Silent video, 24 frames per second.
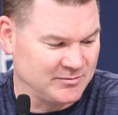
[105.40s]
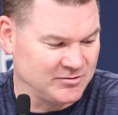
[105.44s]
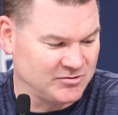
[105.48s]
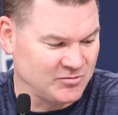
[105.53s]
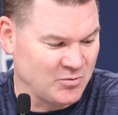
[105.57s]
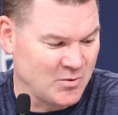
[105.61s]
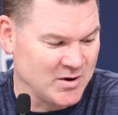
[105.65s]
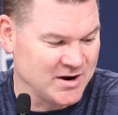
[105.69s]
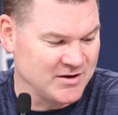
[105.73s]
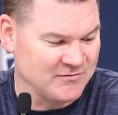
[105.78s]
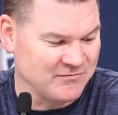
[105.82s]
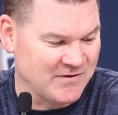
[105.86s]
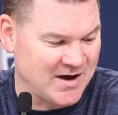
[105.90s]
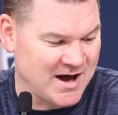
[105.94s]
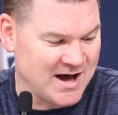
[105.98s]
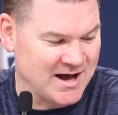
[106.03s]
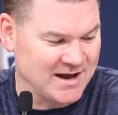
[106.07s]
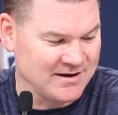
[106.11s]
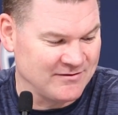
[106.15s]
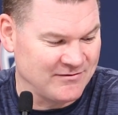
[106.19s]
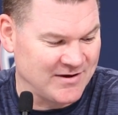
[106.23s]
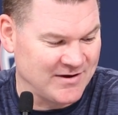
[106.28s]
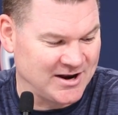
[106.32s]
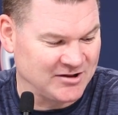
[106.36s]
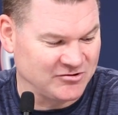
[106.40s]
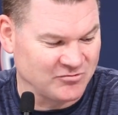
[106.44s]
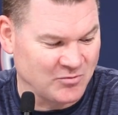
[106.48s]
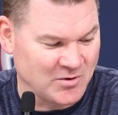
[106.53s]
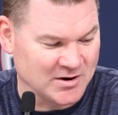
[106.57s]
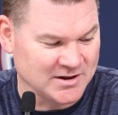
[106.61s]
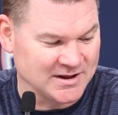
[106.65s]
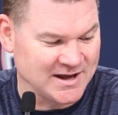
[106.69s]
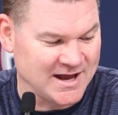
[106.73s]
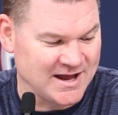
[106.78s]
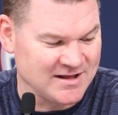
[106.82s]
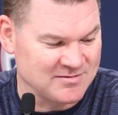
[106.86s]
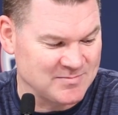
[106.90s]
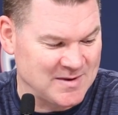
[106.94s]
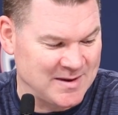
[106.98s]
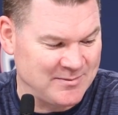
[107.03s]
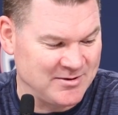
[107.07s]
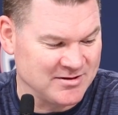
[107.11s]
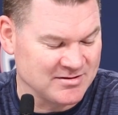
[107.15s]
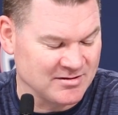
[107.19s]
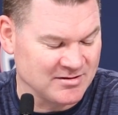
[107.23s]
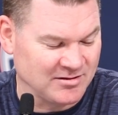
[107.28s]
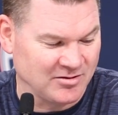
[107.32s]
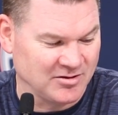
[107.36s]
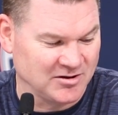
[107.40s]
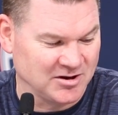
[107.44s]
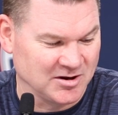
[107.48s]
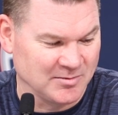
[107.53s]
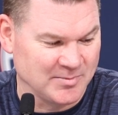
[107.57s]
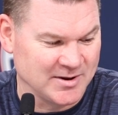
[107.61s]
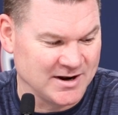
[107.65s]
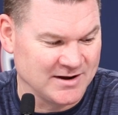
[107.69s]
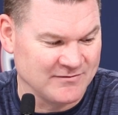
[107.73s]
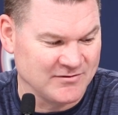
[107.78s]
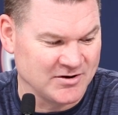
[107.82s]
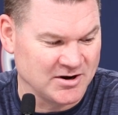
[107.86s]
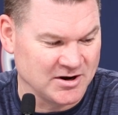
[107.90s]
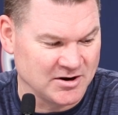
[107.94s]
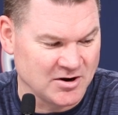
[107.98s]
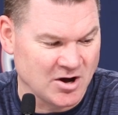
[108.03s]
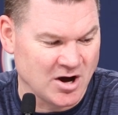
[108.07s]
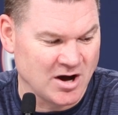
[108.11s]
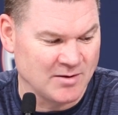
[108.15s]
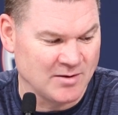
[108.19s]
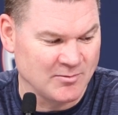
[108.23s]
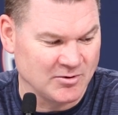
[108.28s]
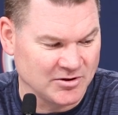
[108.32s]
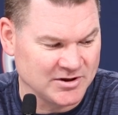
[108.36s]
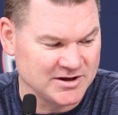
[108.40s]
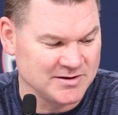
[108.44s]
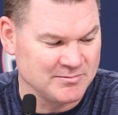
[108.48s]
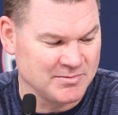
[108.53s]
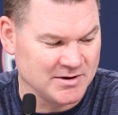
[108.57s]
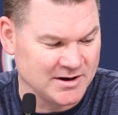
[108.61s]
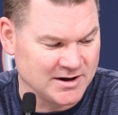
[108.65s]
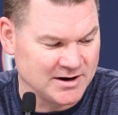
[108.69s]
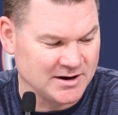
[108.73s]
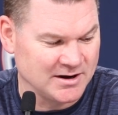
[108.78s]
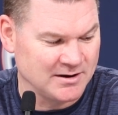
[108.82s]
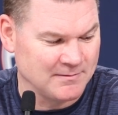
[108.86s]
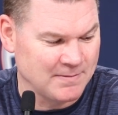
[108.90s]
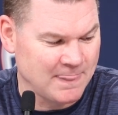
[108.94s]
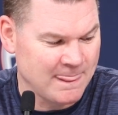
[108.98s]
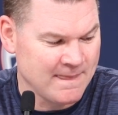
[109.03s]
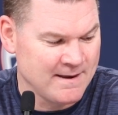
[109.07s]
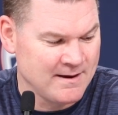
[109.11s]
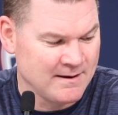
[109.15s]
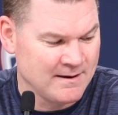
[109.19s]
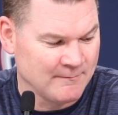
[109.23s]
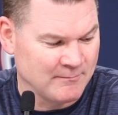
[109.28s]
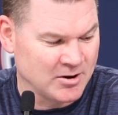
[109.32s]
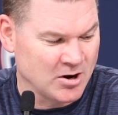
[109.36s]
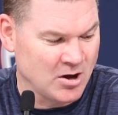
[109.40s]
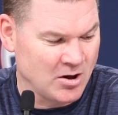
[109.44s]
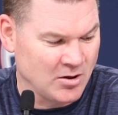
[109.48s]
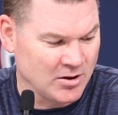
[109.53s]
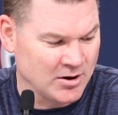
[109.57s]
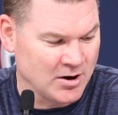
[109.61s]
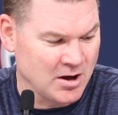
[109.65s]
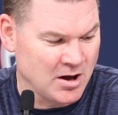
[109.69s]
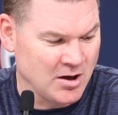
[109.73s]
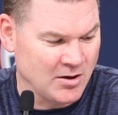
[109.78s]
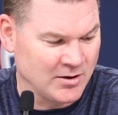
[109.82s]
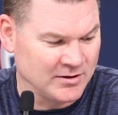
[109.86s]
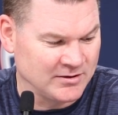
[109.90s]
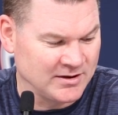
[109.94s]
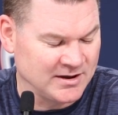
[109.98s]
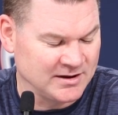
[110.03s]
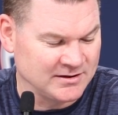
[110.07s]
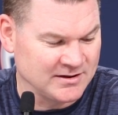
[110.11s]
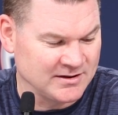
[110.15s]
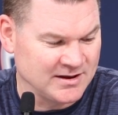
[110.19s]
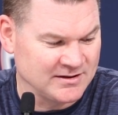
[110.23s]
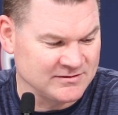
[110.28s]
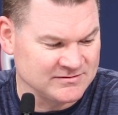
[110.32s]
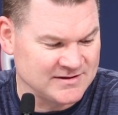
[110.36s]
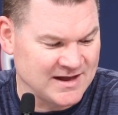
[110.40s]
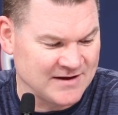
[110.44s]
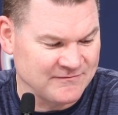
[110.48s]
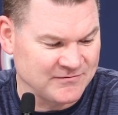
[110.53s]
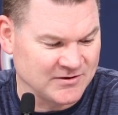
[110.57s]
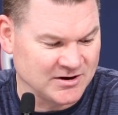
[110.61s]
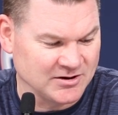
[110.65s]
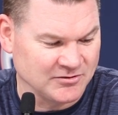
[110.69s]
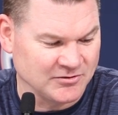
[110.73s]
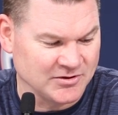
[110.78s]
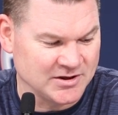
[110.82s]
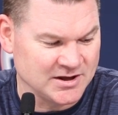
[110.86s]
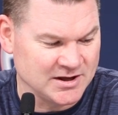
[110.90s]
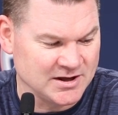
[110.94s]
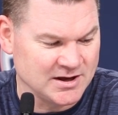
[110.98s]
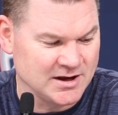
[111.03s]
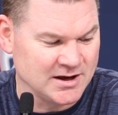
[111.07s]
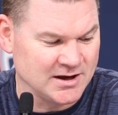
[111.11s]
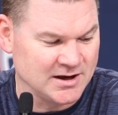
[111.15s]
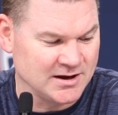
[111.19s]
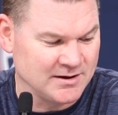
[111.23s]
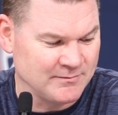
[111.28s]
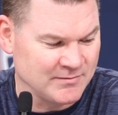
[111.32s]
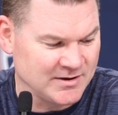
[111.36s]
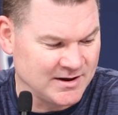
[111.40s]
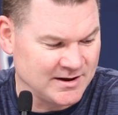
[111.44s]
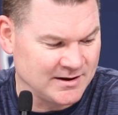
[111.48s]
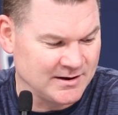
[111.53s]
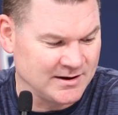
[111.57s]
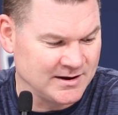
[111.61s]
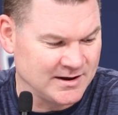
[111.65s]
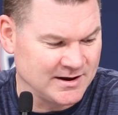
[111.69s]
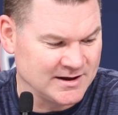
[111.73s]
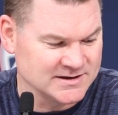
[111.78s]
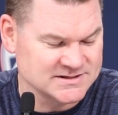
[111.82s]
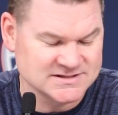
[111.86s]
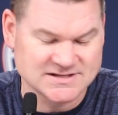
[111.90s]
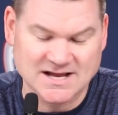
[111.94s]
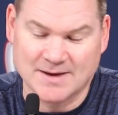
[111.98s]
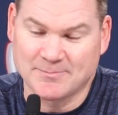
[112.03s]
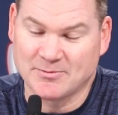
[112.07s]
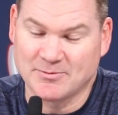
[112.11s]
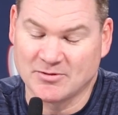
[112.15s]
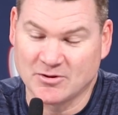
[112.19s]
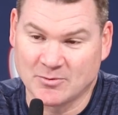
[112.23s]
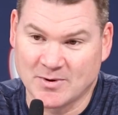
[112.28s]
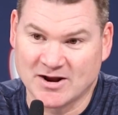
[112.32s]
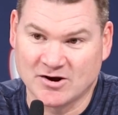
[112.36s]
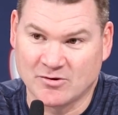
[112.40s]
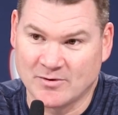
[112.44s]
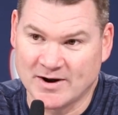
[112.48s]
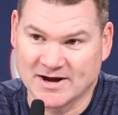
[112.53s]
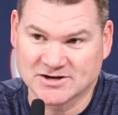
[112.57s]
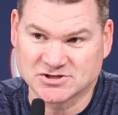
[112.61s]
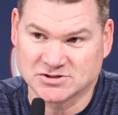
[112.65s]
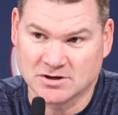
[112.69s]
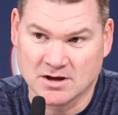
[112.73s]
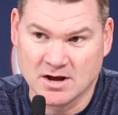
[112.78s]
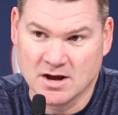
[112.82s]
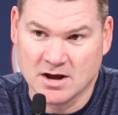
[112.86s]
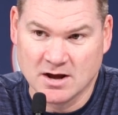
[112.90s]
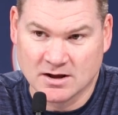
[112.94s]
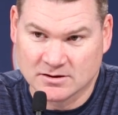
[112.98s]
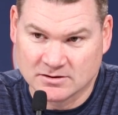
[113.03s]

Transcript: 25 out of 28 maybe is a little bit of an anomaly, but um, but all in all, it, it's definitely. Um, a step in the right direction.